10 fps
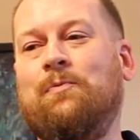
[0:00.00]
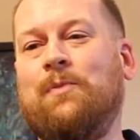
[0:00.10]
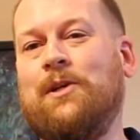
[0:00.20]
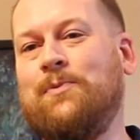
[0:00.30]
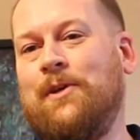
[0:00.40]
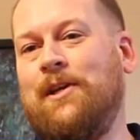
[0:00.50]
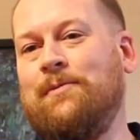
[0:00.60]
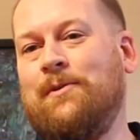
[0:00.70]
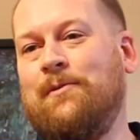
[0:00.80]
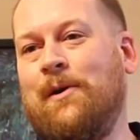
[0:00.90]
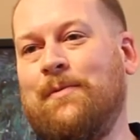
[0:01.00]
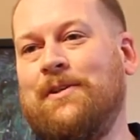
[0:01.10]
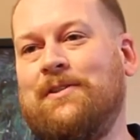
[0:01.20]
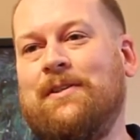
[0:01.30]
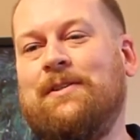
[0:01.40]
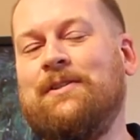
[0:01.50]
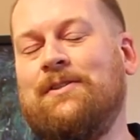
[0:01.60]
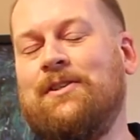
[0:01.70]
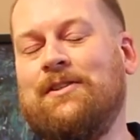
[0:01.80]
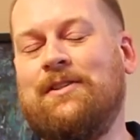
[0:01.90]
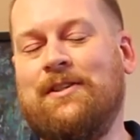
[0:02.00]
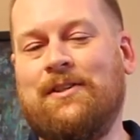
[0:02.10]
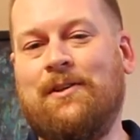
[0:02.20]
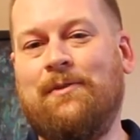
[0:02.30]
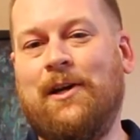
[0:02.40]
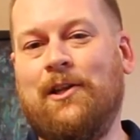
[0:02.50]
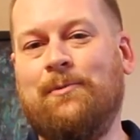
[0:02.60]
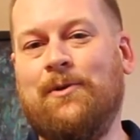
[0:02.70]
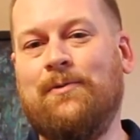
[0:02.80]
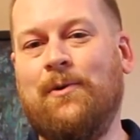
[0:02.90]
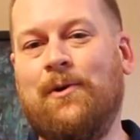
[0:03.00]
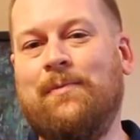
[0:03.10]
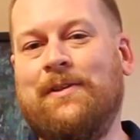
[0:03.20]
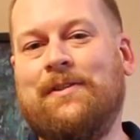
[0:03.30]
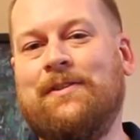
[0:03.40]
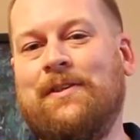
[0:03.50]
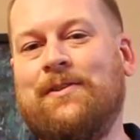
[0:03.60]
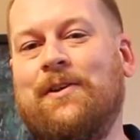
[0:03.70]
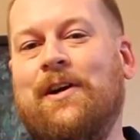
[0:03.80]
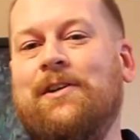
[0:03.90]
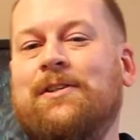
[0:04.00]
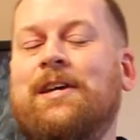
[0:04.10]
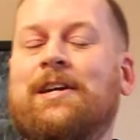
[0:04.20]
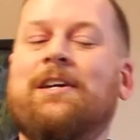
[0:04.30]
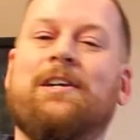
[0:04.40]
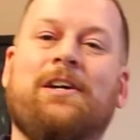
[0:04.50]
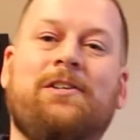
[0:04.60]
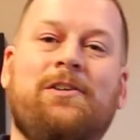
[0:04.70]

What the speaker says: Because what you have to remember is that this just isn't available for businesses that are undertaking a